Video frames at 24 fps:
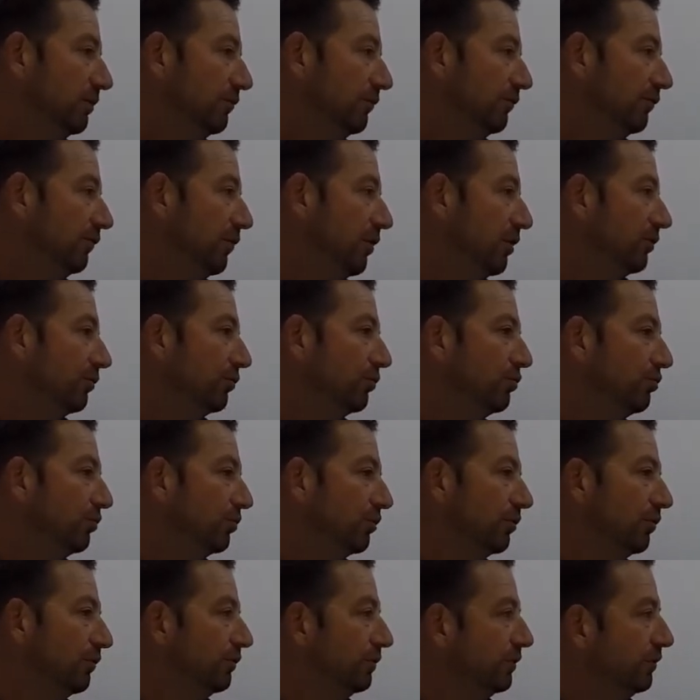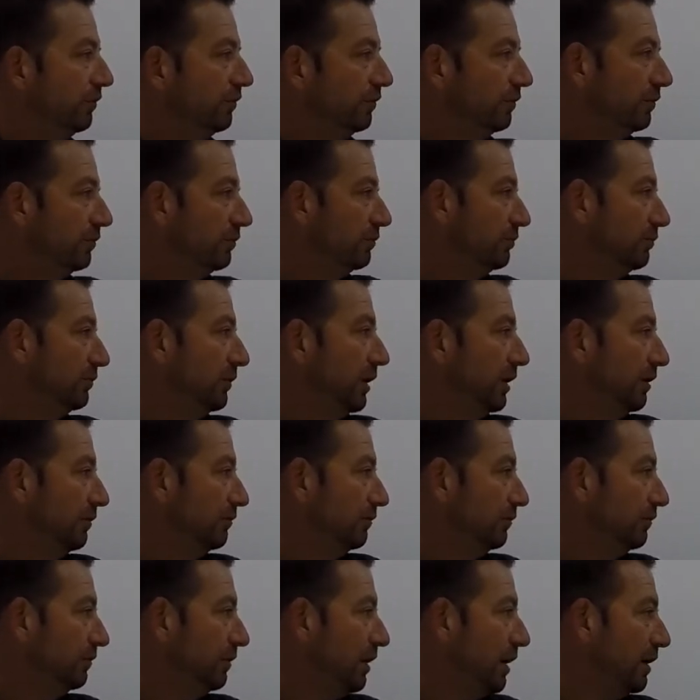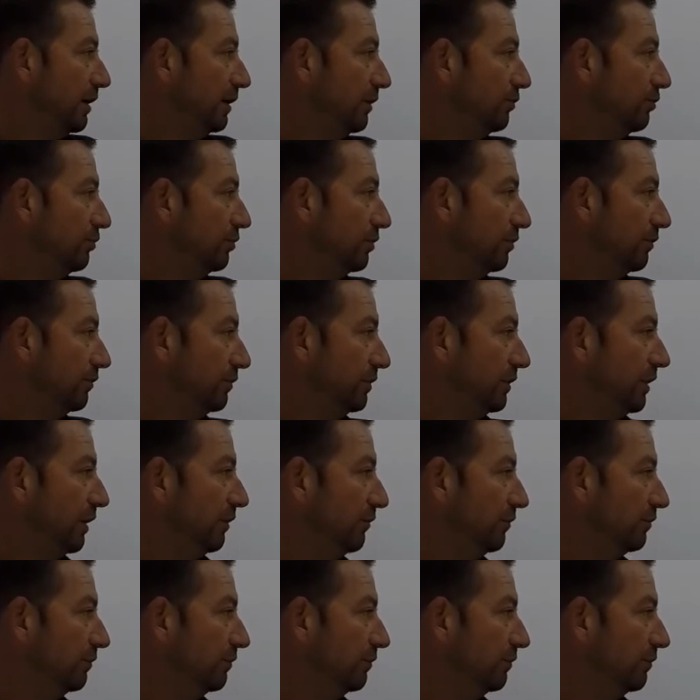final quarter of this and starting quarter of the next.